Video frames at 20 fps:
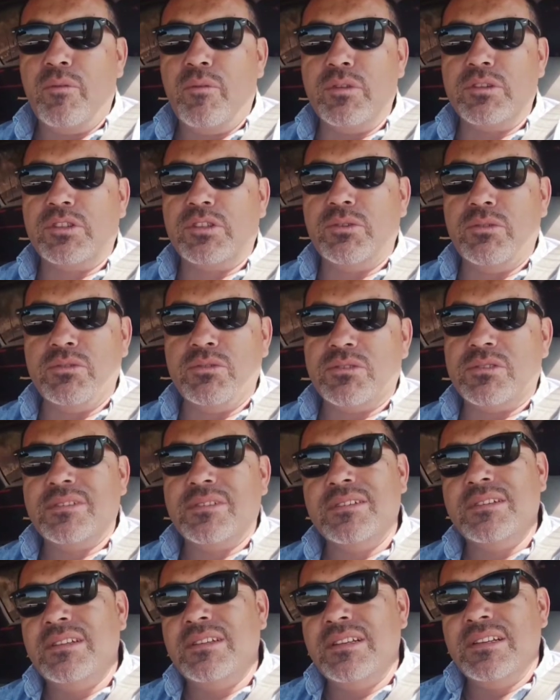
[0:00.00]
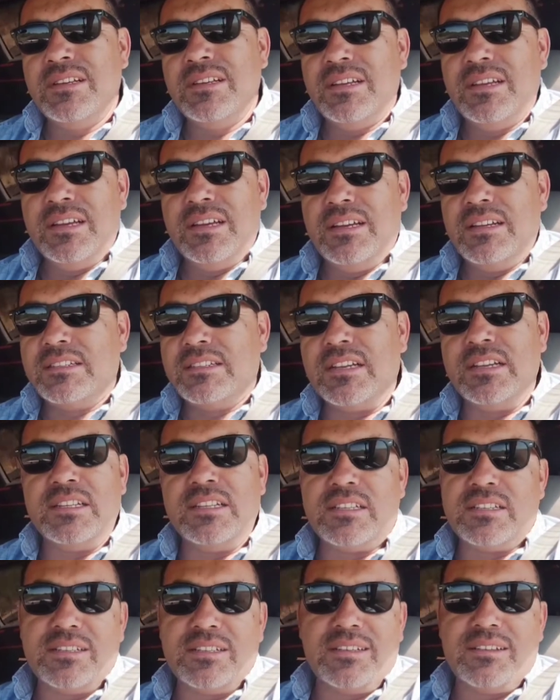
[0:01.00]
full of tools. It's
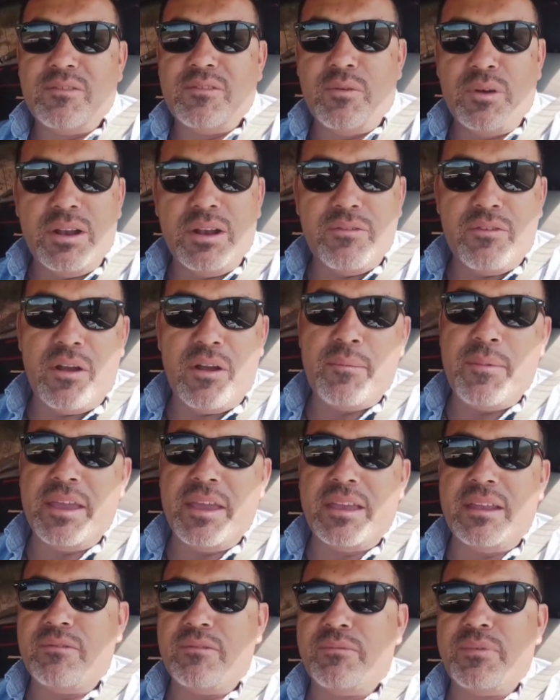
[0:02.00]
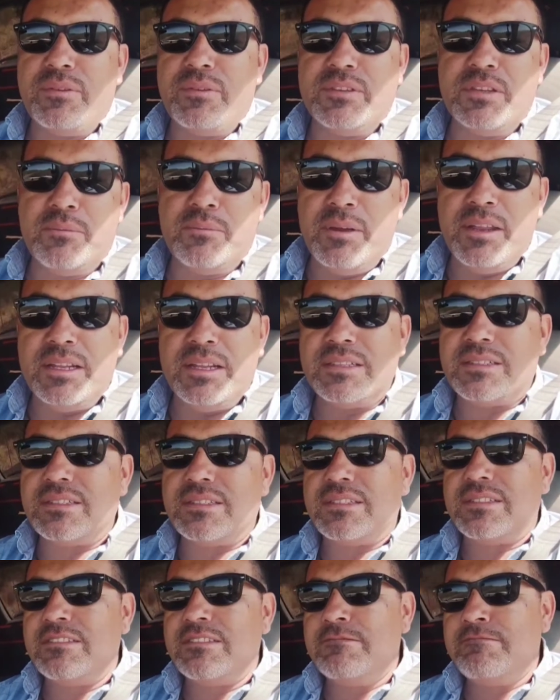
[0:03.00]
gonna, whatever I make in 15
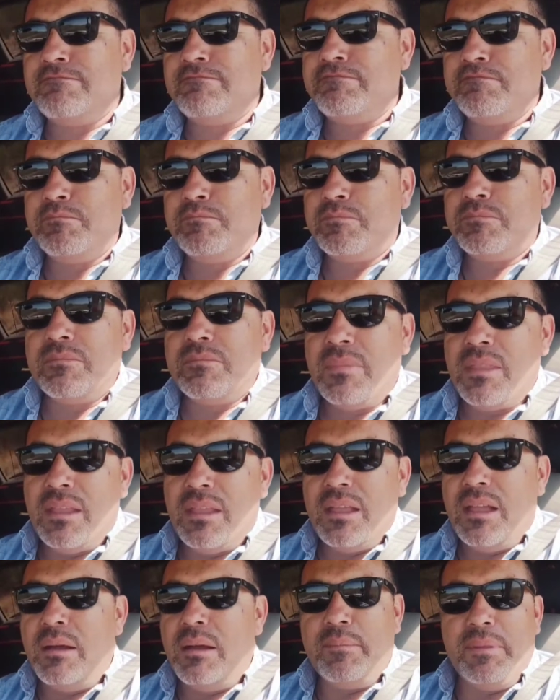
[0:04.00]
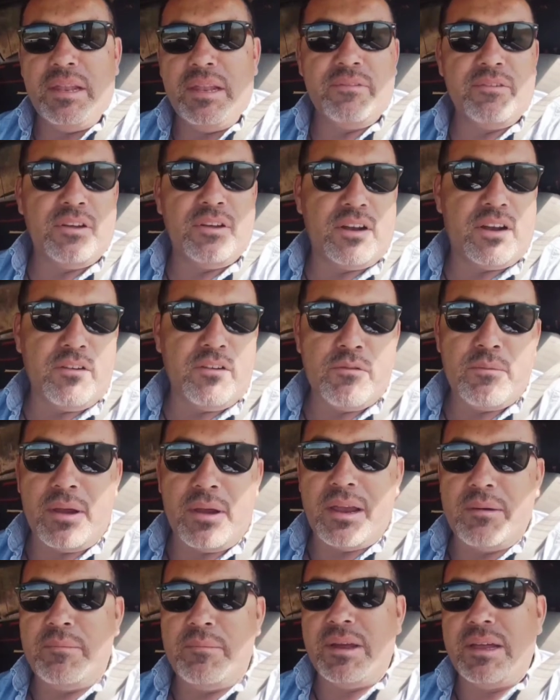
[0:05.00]
minutes, I'm not even gonna cover
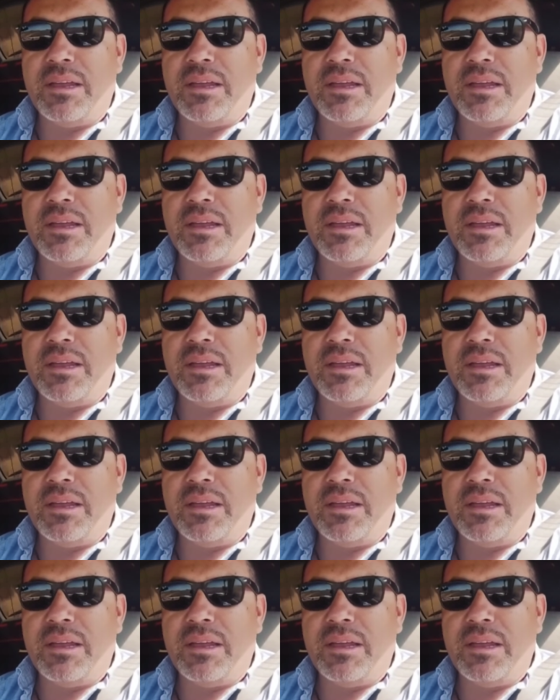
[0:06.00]
my